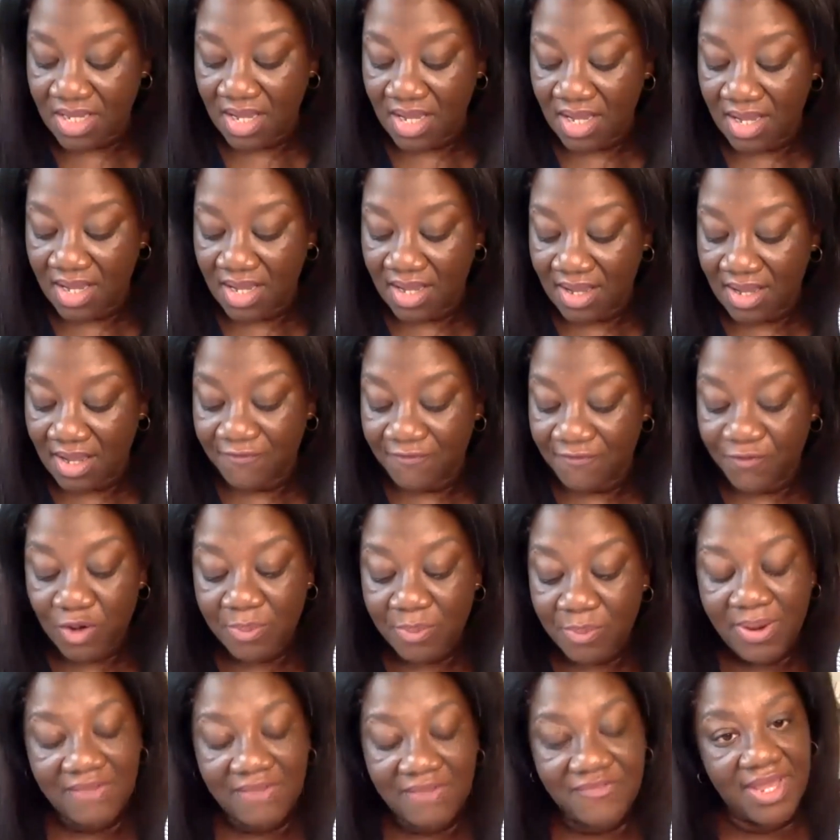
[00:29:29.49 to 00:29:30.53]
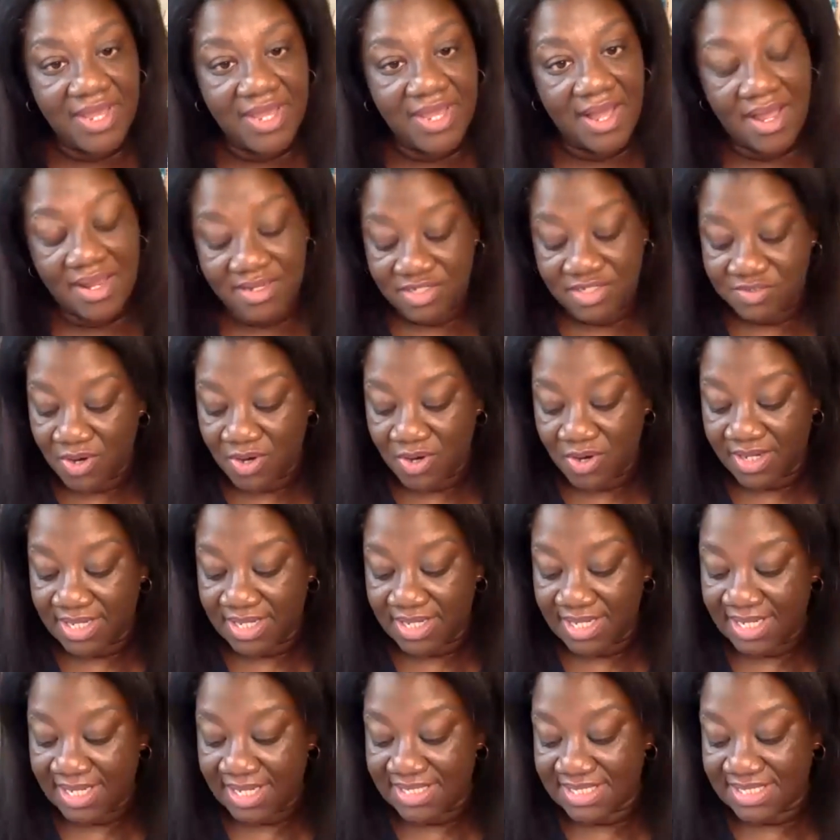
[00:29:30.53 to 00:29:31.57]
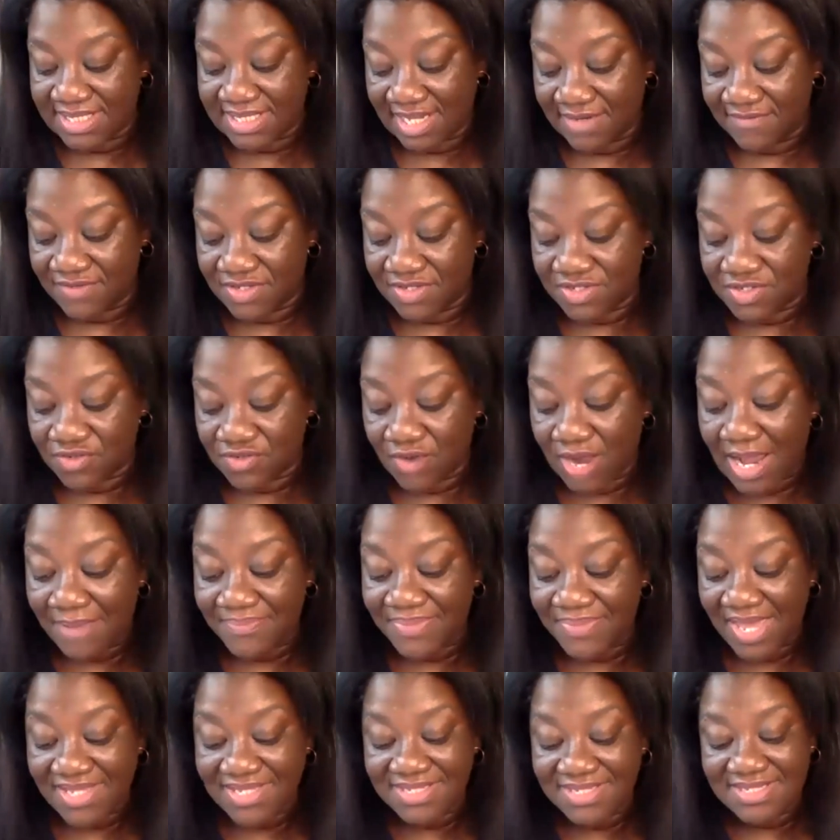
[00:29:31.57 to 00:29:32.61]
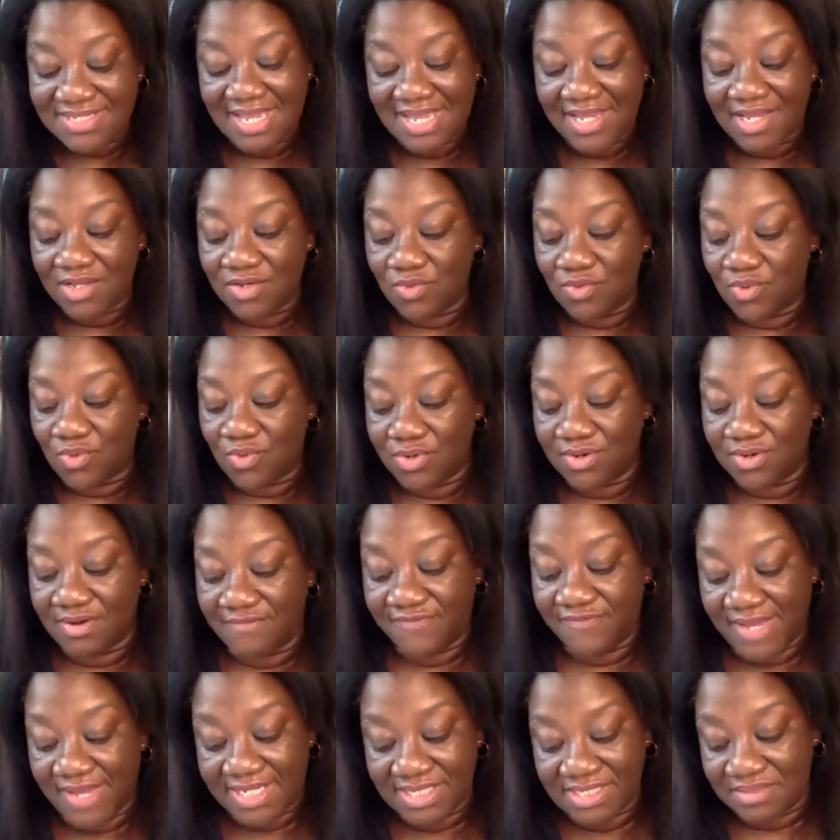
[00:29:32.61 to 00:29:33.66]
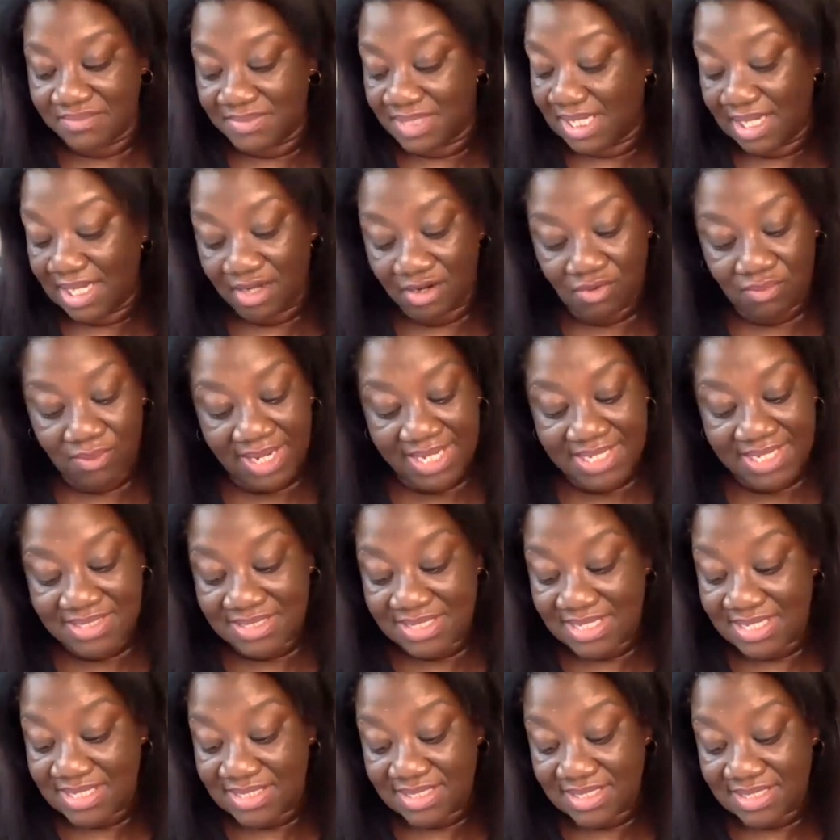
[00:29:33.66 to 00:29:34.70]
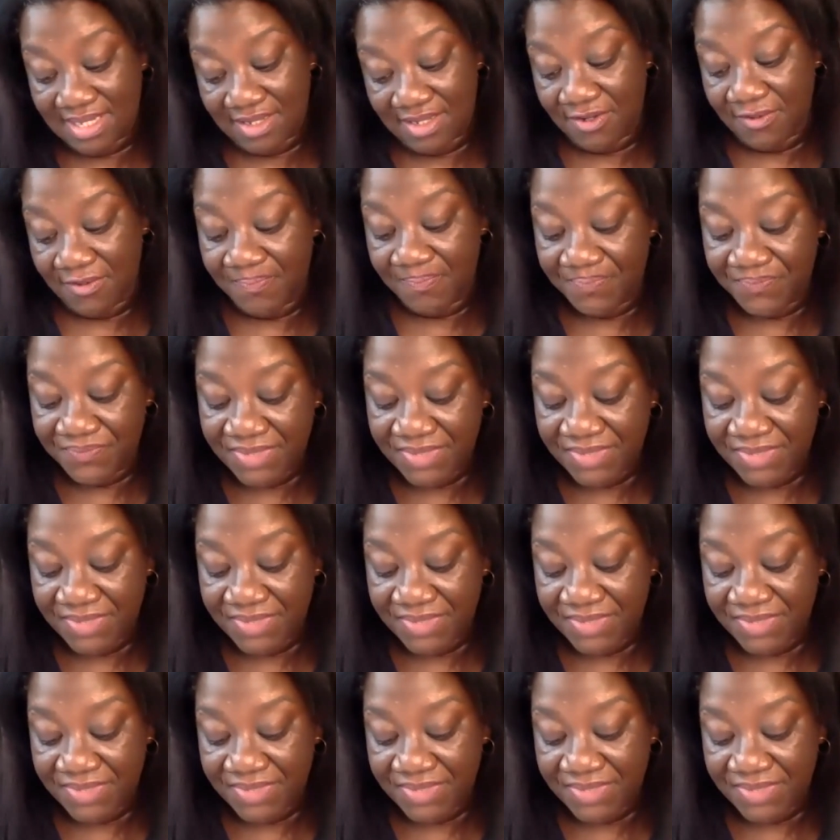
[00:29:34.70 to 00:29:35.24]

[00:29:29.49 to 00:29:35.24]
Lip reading: A for-profit college marketing executive described that second order effect to me in great detail.